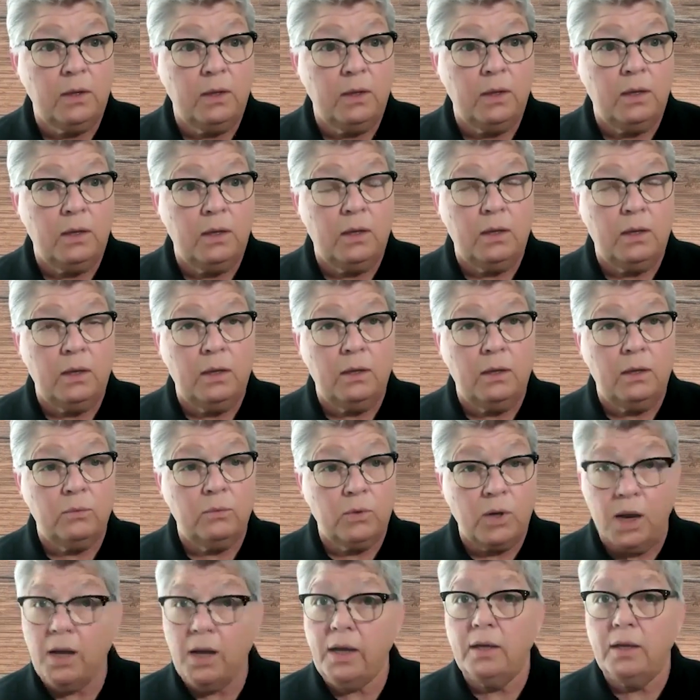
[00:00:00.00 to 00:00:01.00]
Mm-hmm.
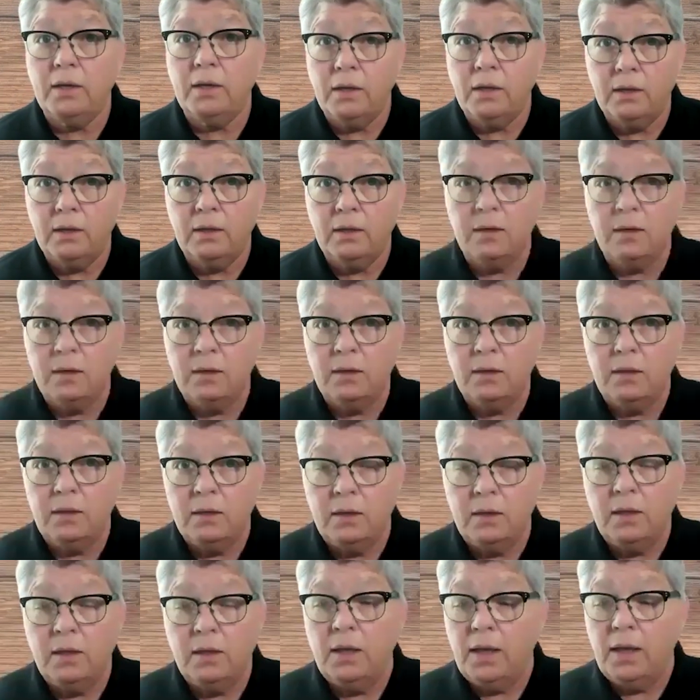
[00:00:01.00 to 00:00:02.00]
Right?
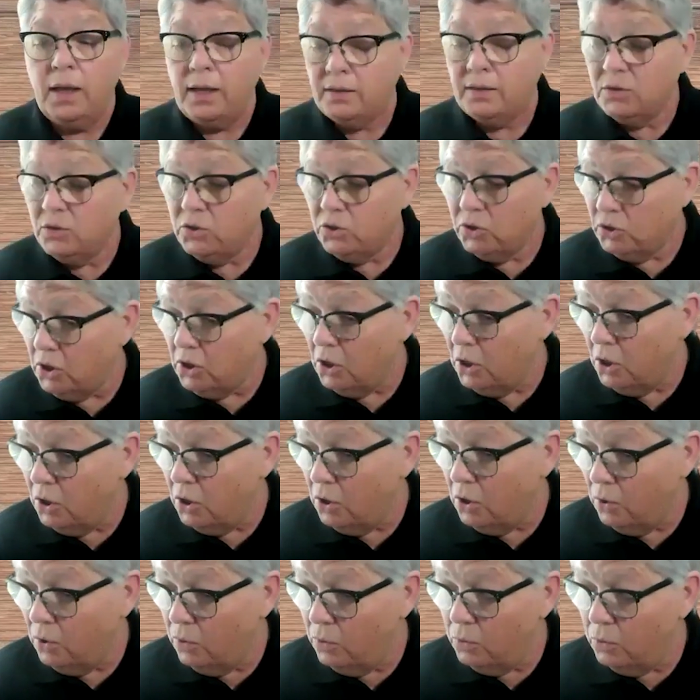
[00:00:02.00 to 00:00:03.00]
Mm-hmm. And
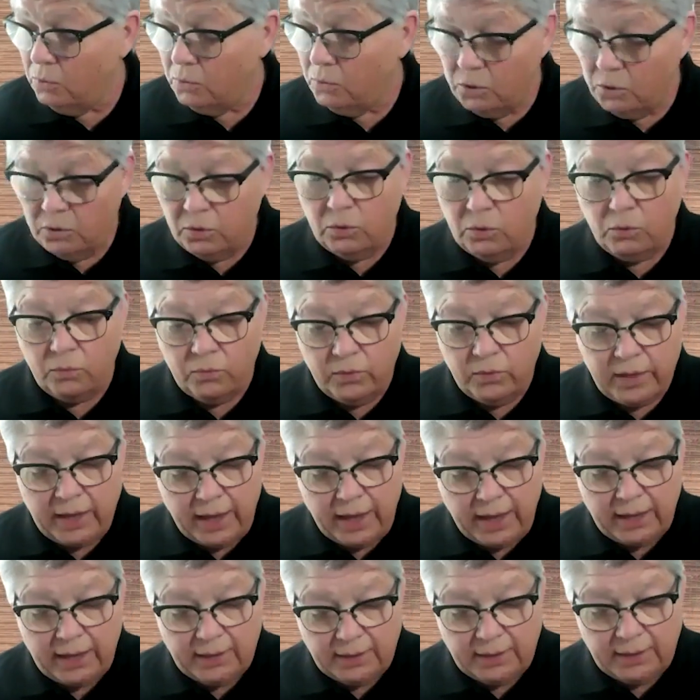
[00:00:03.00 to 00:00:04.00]
so, you know,
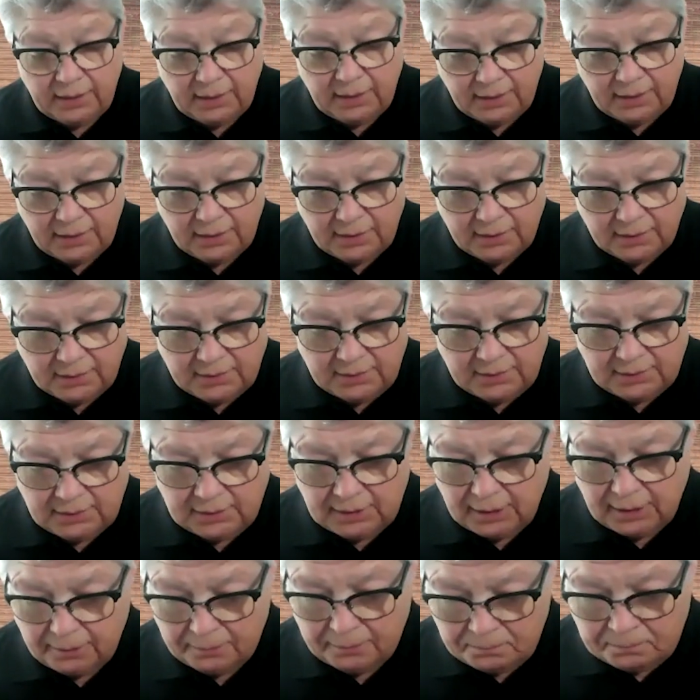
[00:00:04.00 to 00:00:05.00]
that is
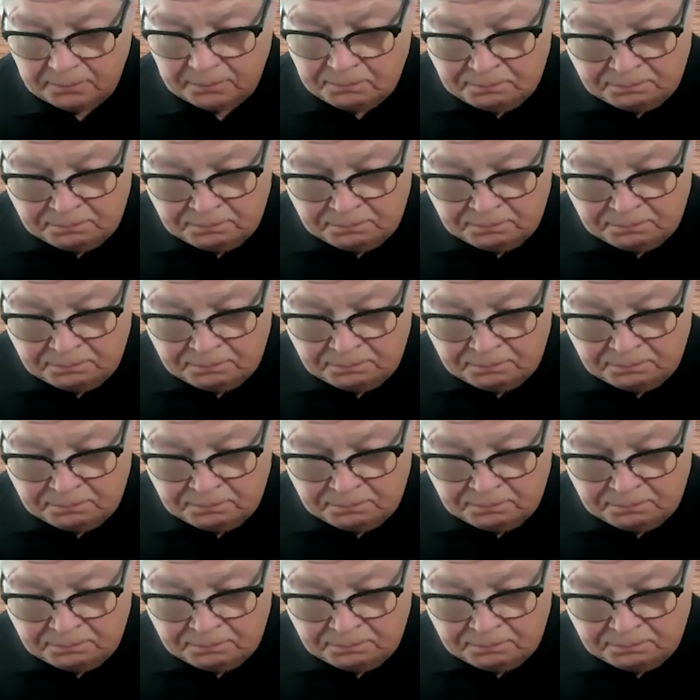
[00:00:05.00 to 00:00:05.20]
uh,